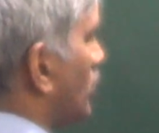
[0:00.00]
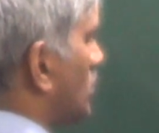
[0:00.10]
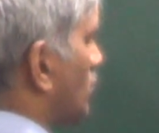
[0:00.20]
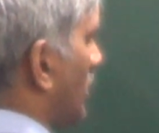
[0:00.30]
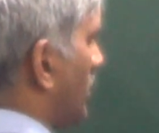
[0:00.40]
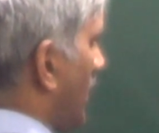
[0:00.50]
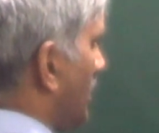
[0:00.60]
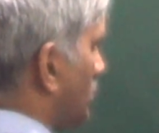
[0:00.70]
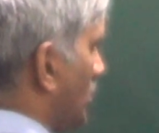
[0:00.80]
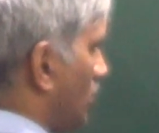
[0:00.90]
That's why A
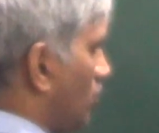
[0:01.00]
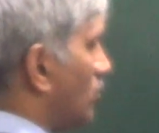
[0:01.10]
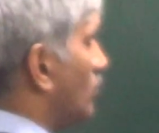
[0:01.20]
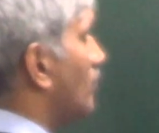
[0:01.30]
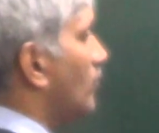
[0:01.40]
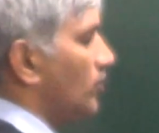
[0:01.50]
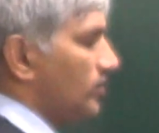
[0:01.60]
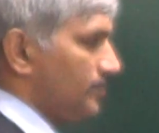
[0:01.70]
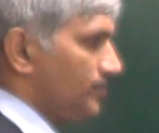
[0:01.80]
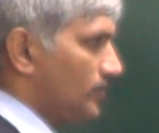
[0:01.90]
is equal to
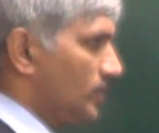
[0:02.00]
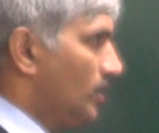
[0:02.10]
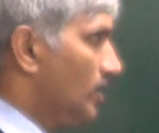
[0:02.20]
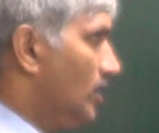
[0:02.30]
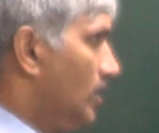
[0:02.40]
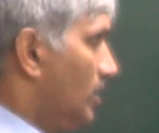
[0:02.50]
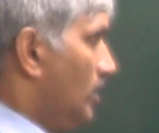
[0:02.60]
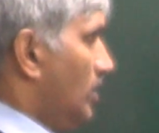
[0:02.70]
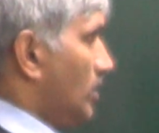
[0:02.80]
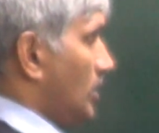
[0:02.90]
4.
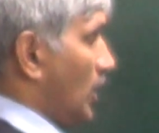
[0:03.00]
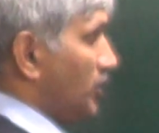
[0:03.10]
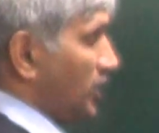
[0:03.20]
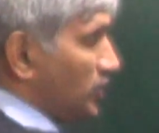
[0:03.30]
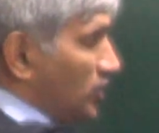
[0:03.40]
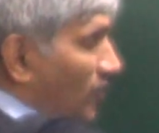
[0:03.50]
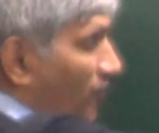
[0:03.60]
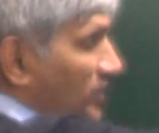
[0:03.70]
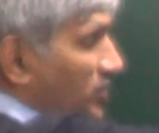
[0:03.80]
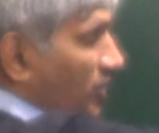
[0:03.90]
Now it is in the
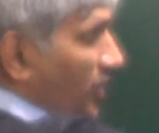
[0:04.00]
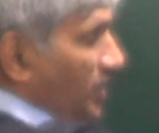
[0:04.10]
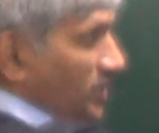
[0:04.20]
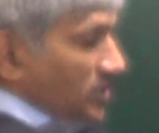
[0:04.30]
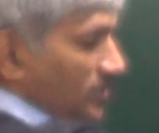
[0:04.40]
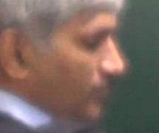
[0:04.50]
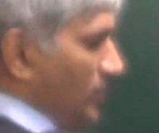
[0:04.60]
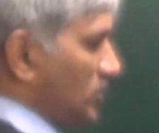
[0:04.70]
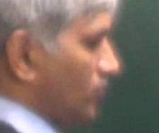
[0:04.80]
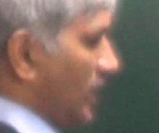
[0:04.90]
first case.
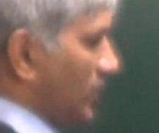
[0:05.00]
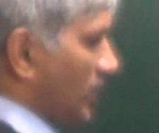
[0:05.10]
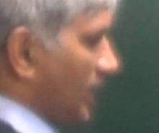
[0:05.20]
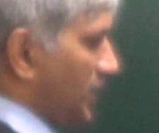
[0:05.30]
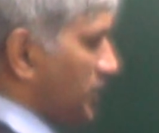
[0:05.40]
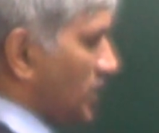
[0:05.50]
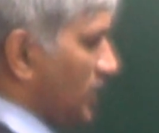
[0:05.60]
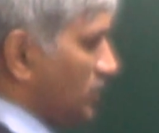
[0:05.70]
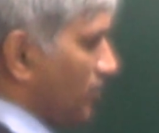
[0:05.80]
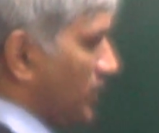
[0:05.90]
That's why the condition
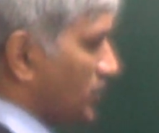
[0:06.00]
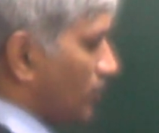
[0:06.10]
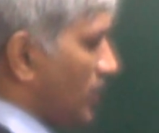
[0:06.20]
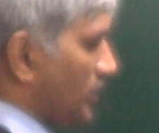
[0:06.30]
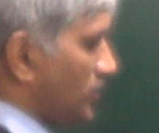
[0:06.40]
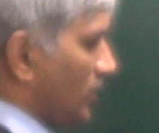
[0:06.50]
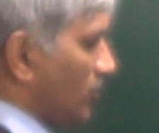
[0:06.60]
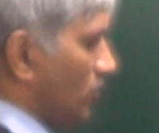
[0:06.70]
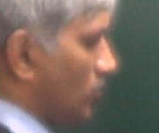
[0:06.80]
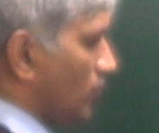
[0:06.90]
is B square is
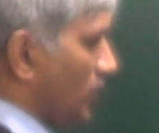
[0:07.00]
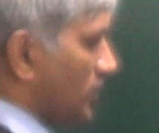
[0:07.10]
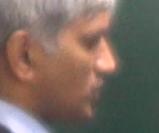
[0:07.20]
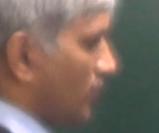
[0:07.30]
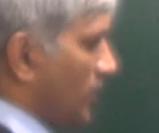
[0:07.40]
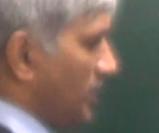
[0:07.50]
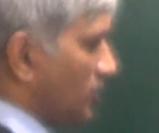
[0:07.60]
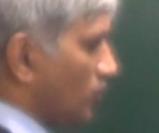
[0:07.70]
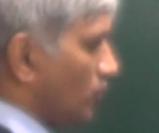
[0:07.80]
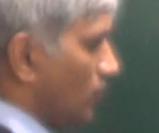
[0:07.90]
equal to A square
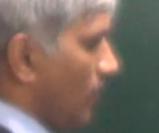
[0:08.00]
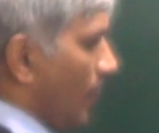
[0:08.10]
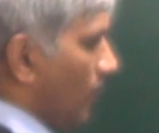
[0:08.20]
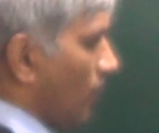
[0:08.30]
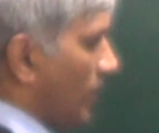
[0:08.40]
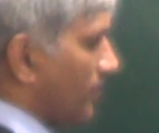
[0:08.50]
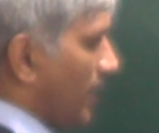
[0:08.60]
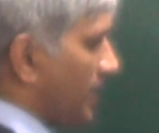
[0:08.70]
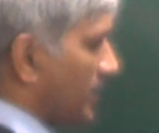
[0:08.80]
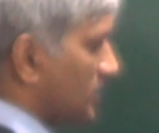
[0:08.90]
into 1
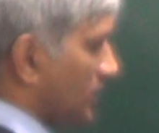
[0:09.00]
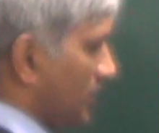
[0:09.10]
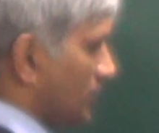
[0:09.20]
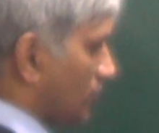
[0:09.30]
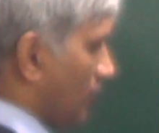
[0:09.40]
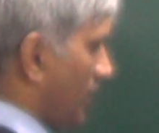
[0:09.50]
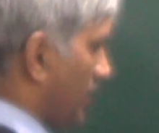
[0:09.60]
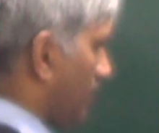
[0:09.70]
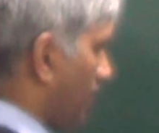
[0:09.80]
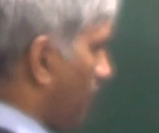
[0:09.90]
minus E
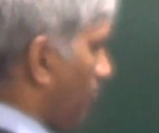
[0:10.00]
square.